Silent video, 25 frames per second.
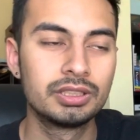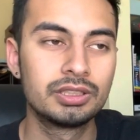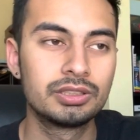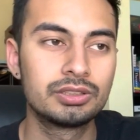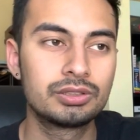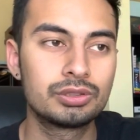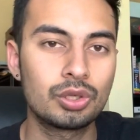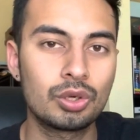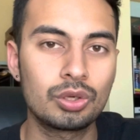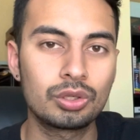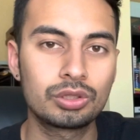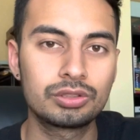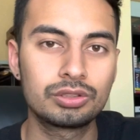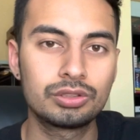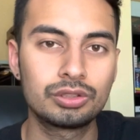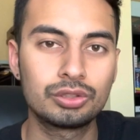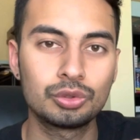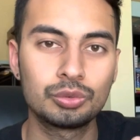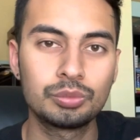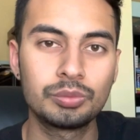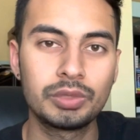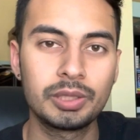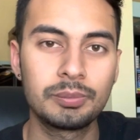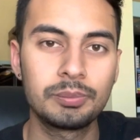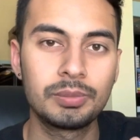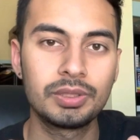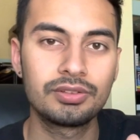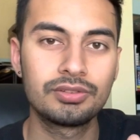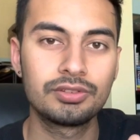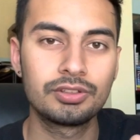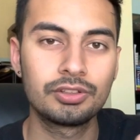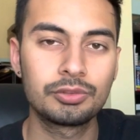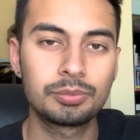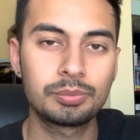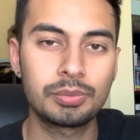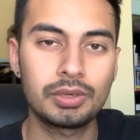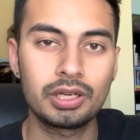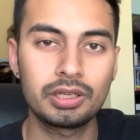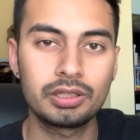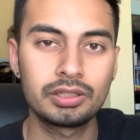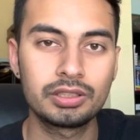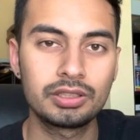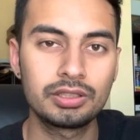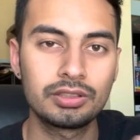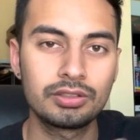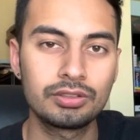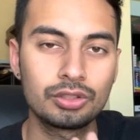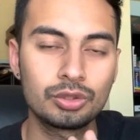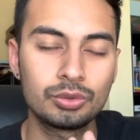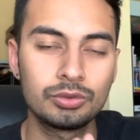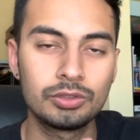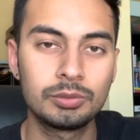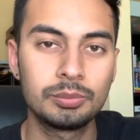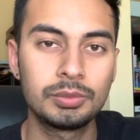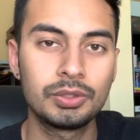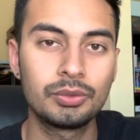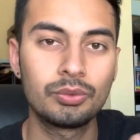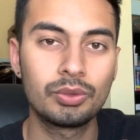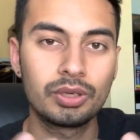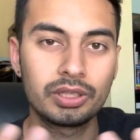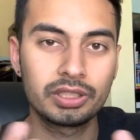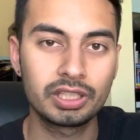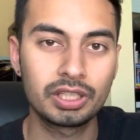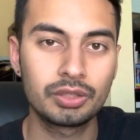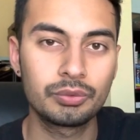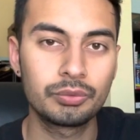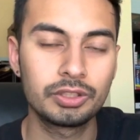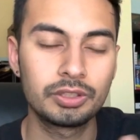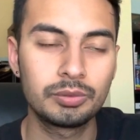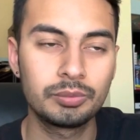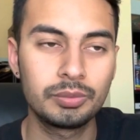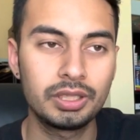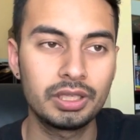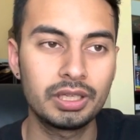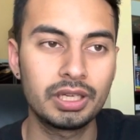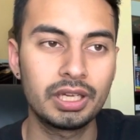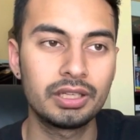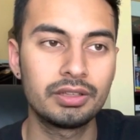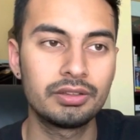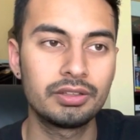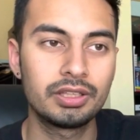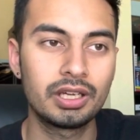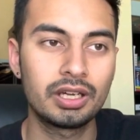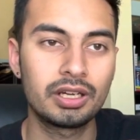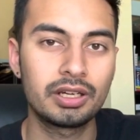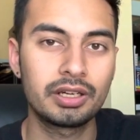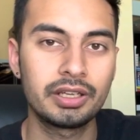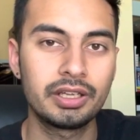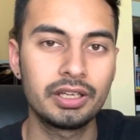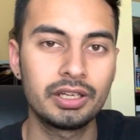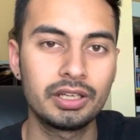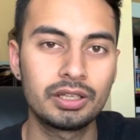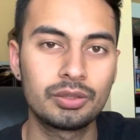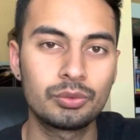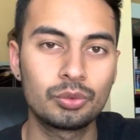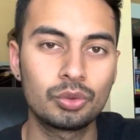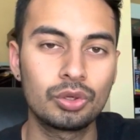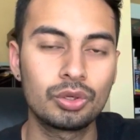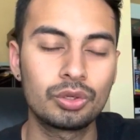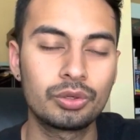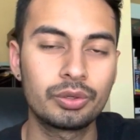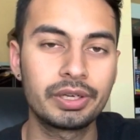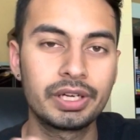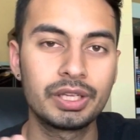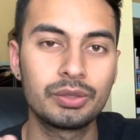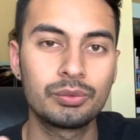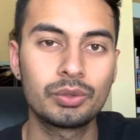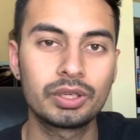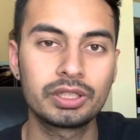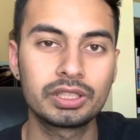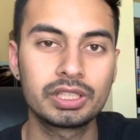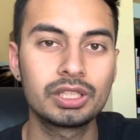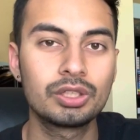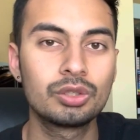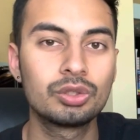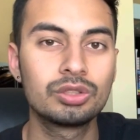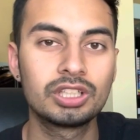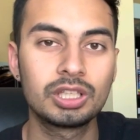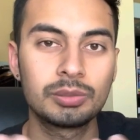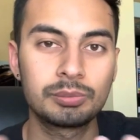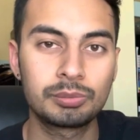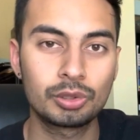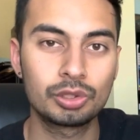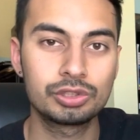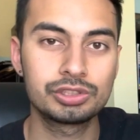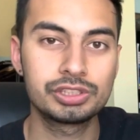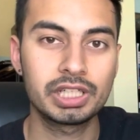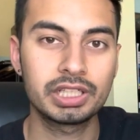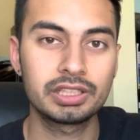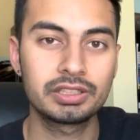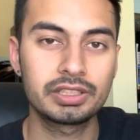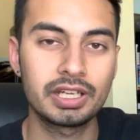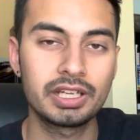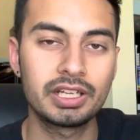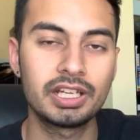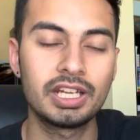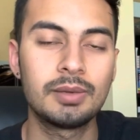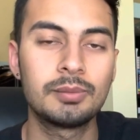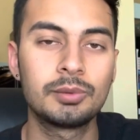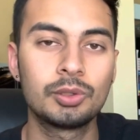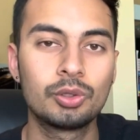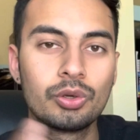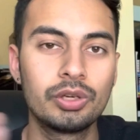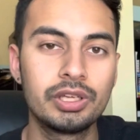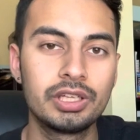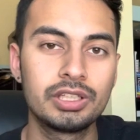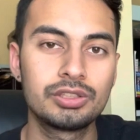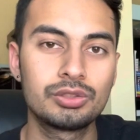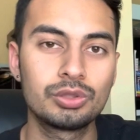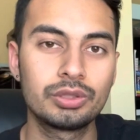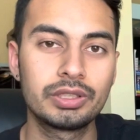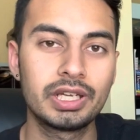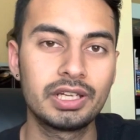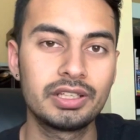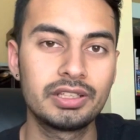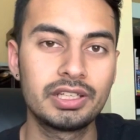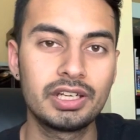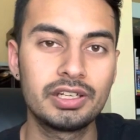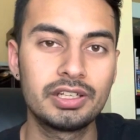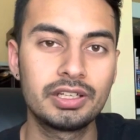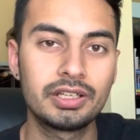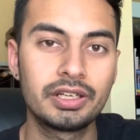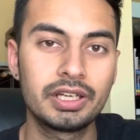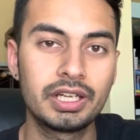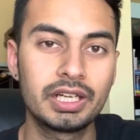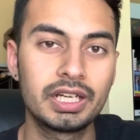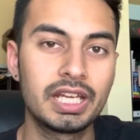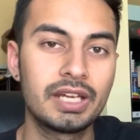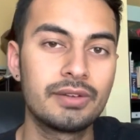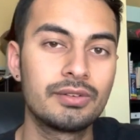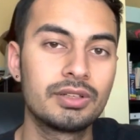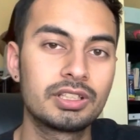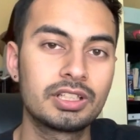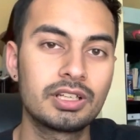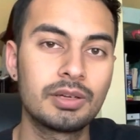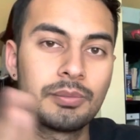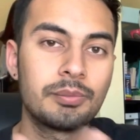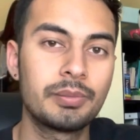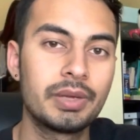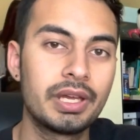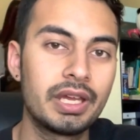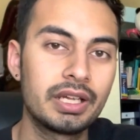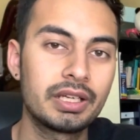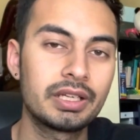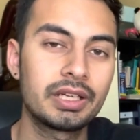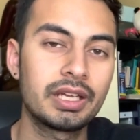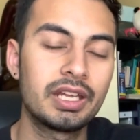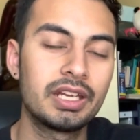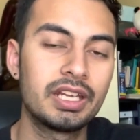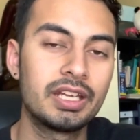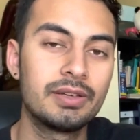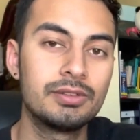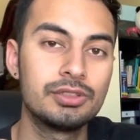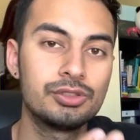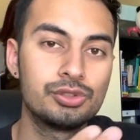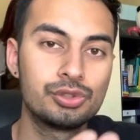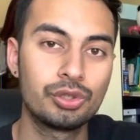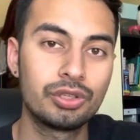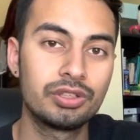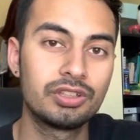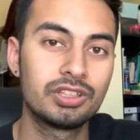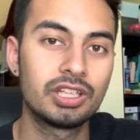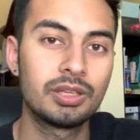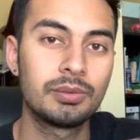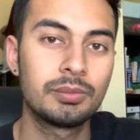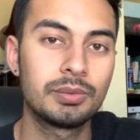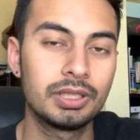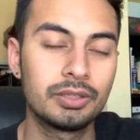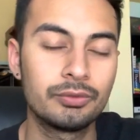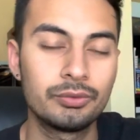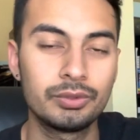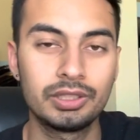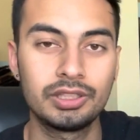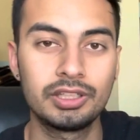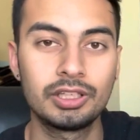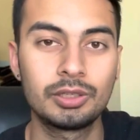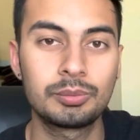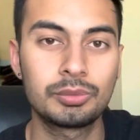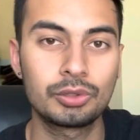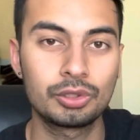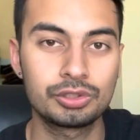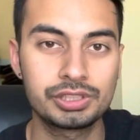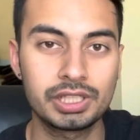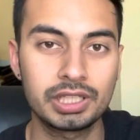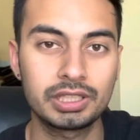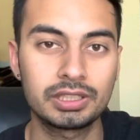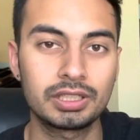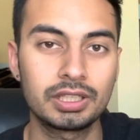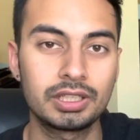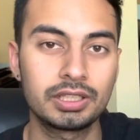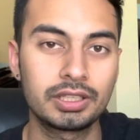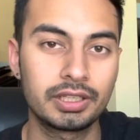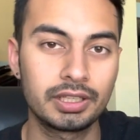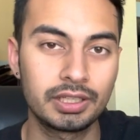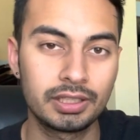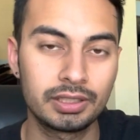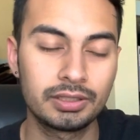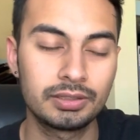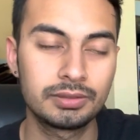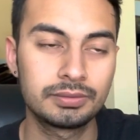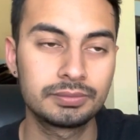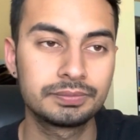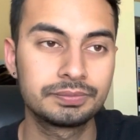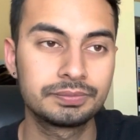talked to my business partners who will be working with me, and they are here already working on the project, and I'm going to get that degree, and I will come back and I will join them with their project again,